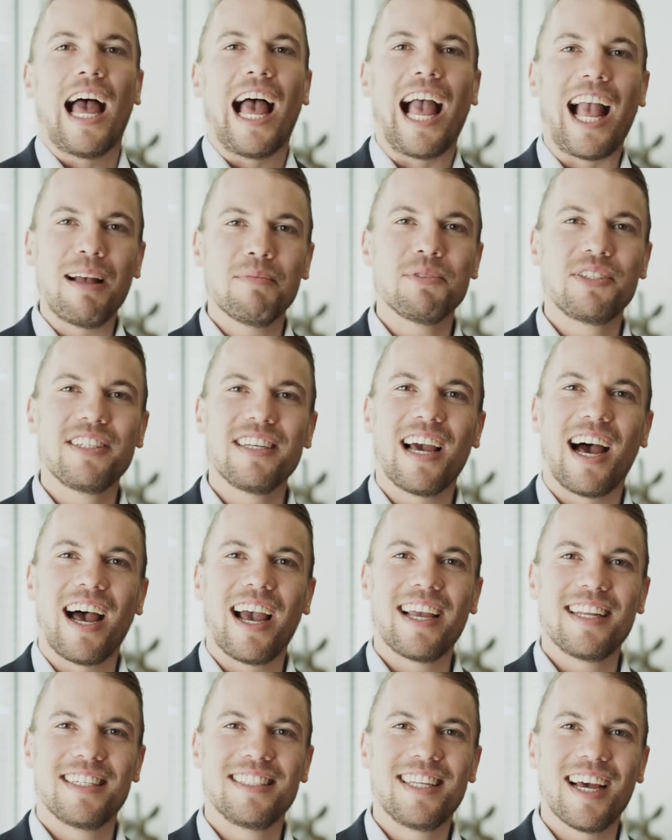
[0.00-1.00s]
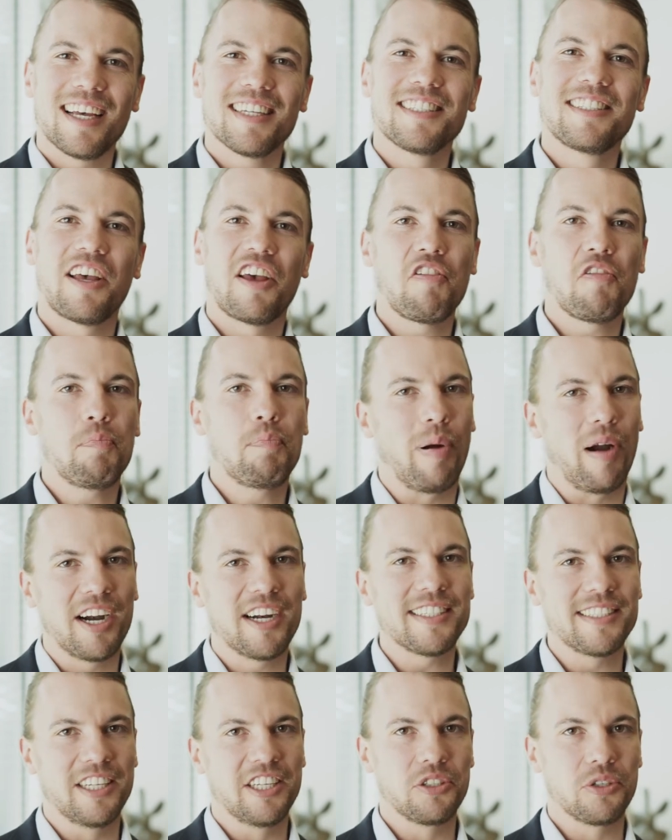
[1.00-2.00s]
MCI does have
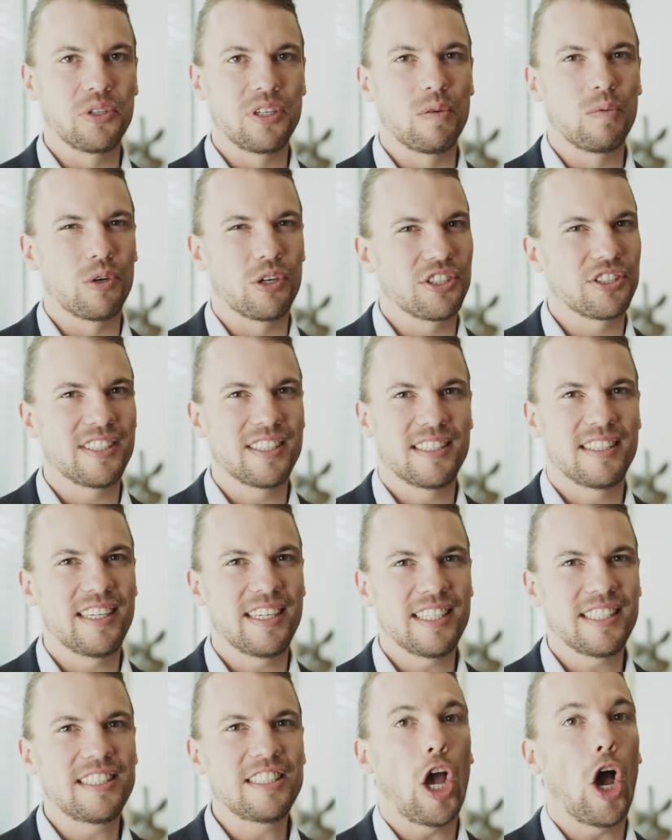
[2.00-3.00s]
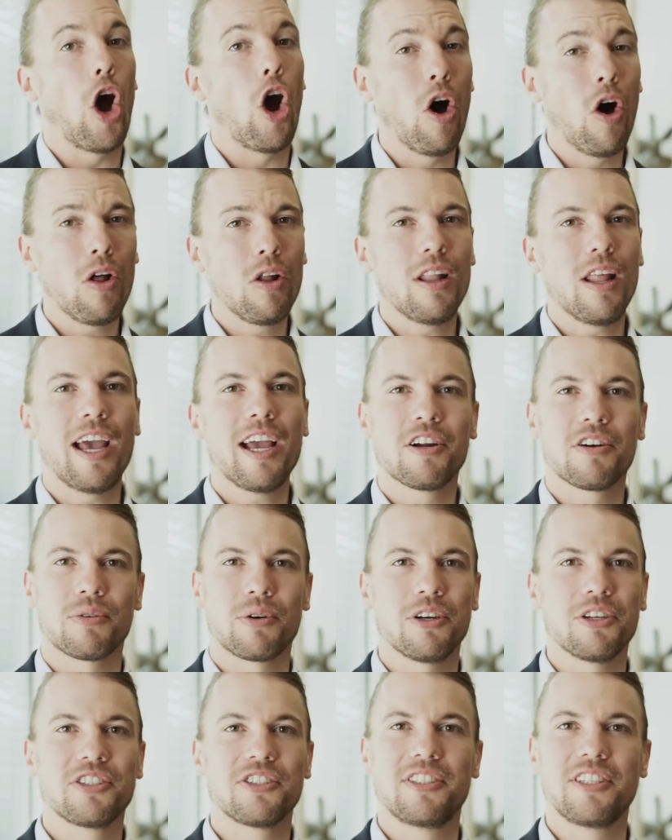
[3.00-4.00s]
partner universities all
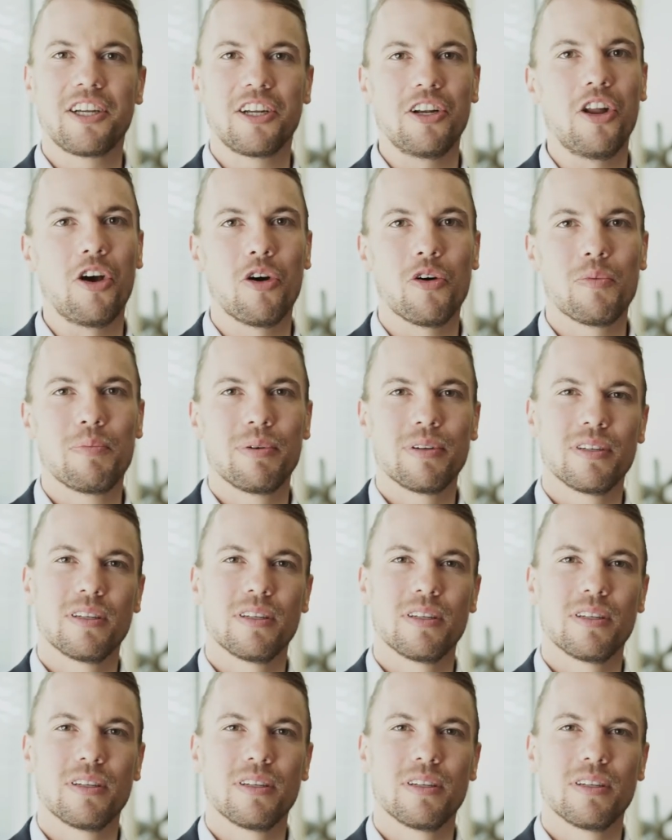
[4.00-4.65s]
across the globe.